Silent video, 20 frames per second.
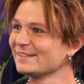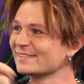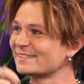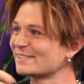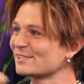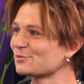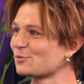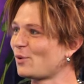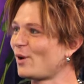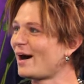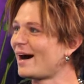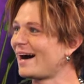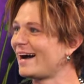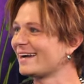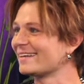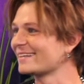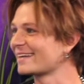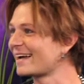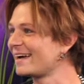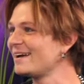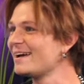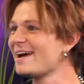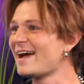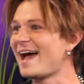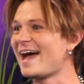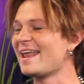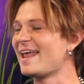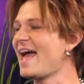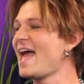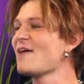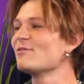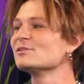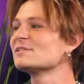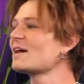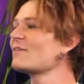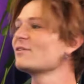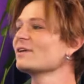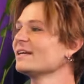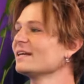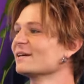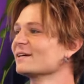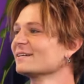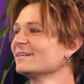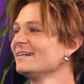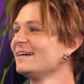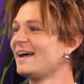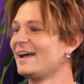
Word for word: This is why. And like, and it was every year.